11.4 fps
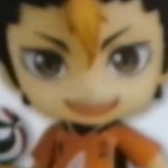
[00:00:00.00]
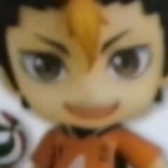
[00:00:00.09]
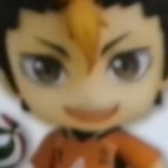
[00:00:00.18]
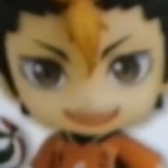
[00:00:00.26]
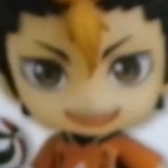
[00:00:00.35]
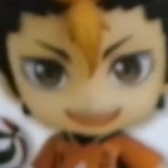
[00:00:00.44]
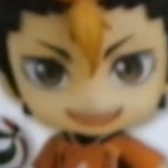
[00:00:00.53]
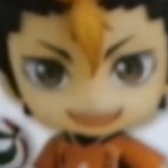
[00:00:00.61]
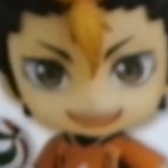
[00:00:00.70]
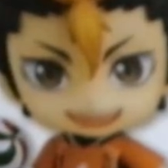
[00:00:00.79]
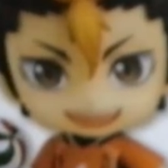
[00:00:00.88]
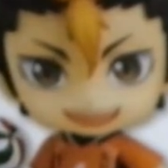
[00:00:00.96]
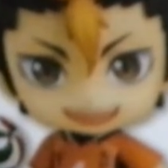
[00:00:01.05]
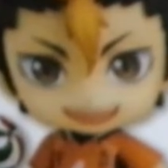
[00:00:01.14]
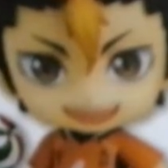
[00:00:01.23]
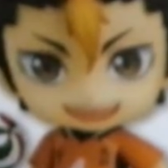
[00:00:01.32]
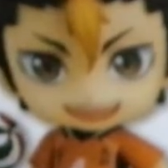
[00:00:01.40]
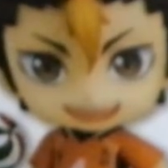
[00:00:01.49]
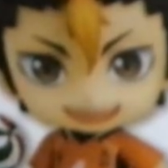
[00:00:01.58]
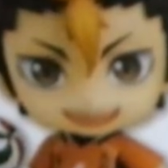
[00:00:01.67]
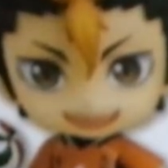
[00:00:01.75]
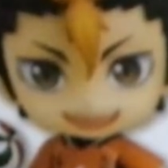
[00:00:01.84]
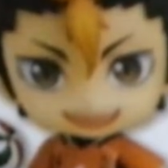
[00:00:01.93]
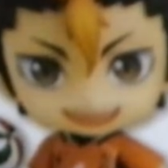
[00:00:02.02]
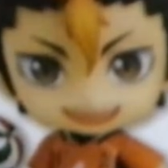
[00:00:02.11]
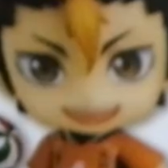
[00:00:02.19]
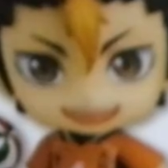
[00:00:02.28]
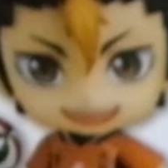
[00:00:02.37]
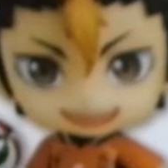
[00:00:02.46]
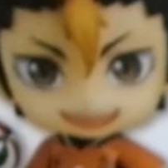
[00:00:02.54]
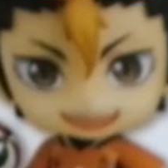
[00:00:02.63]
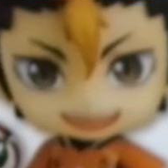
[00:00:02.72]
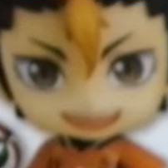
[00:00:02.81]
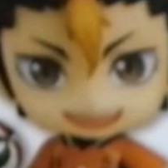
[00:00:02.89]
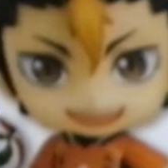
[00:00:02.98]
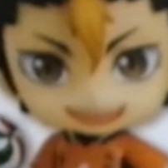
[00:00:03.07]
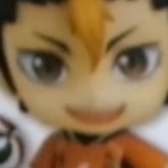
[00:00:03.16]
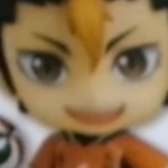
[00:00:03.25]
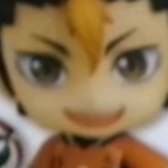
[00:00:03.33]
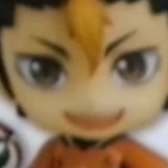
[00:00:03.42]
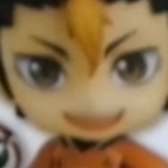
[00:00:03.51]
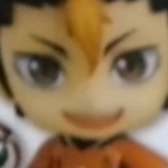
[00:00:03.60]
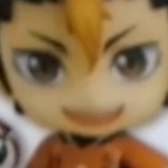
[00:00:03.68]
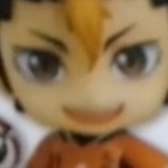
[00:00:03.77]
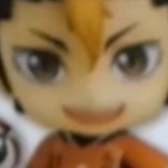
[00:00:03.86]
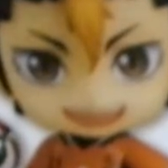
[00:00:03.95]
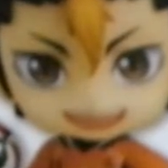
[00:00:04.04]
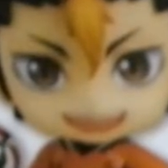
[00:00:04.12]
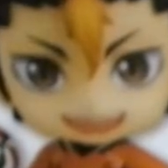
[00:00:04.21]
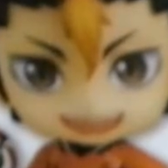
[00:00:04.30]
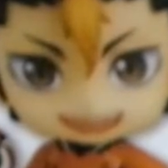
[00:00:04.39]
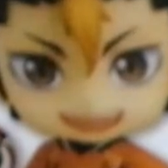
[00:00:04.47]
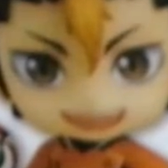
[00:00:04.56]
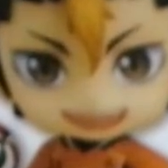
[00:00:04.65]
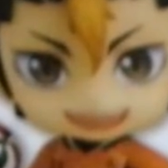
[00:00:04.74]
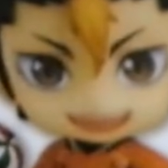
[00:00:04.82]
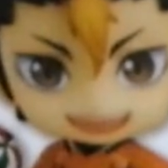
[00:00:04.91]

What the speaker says: No one is speaking in this clip.